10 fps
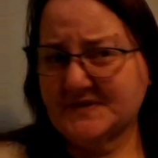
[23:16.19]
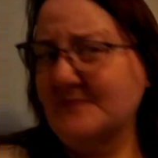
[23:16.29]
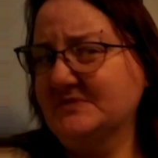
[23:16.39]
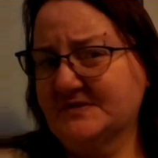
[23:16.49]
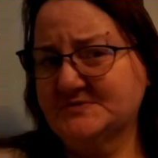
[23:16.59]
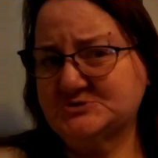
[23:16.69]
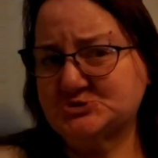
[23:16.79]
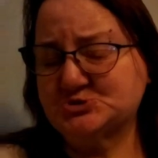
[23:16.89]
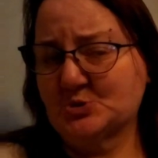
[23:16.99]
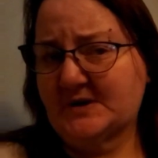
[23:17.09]
I believe it's
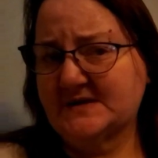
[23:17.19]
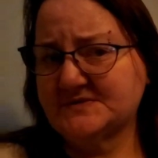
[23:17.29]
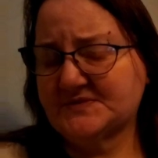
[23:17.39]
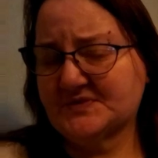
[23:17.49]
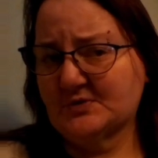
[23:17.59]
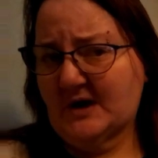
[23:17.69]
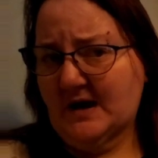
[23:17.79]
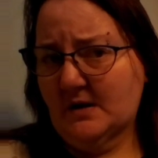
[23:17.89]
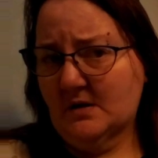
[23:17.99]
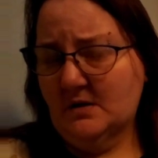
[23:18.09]
Joann's they're at.